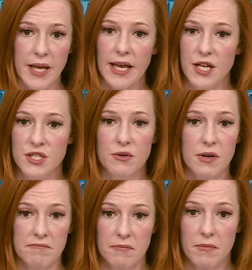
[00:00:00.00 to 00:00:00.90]
can get you
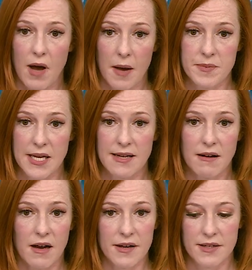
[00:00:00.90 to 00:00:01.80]
a update
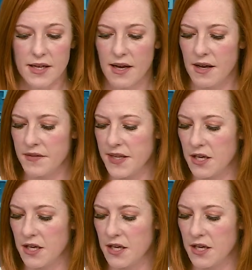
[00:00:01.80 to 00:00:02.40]
on the